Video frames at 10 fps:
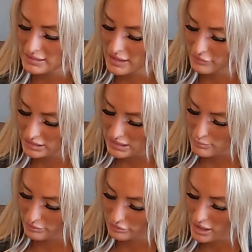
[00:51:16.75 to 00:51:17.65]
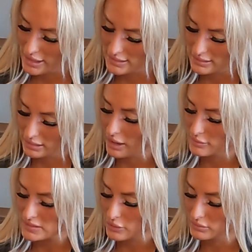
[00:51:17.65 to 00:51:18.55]
left the day before I did, and I
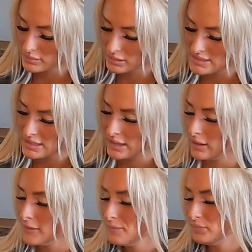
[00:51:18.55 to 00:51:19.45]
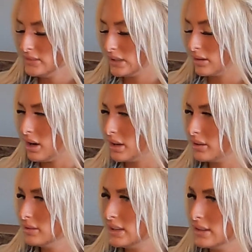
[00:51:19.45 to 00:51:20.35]
was out because he didn't hunt.
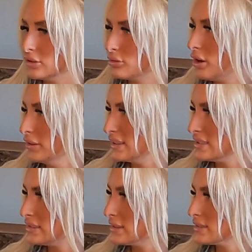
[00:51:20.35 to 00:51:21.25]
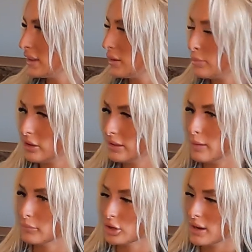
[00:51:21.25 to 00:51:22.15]
He didn't do all day sits. Like, apparently
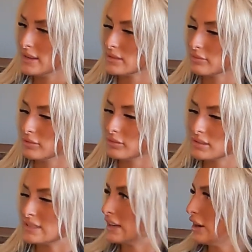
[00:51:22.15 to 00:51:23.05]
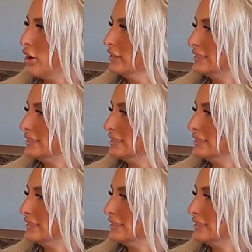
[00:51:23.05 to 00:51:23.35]
I'm crazy for sitting all